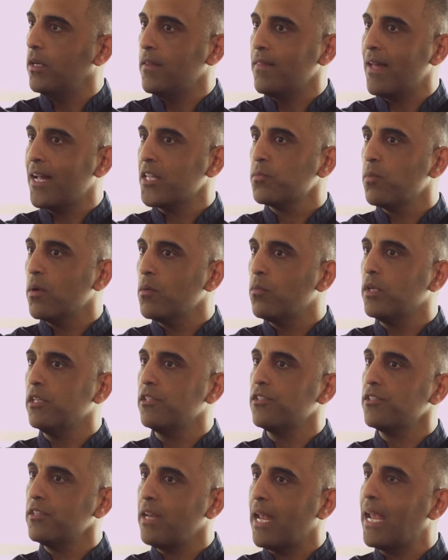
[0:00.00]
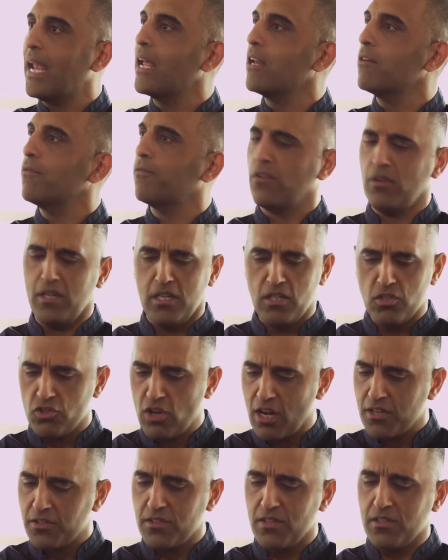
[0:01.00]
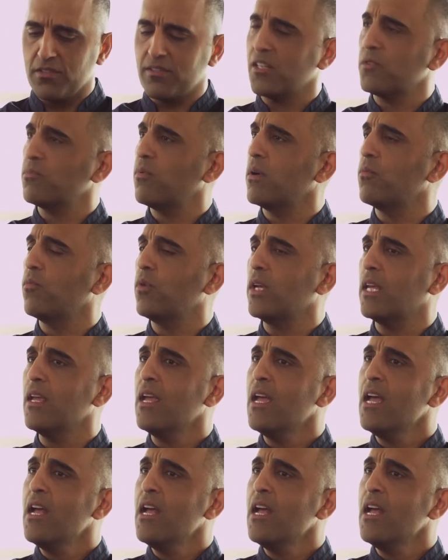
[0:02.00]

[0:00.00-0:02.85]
and that's when we stand for injustice. That's when we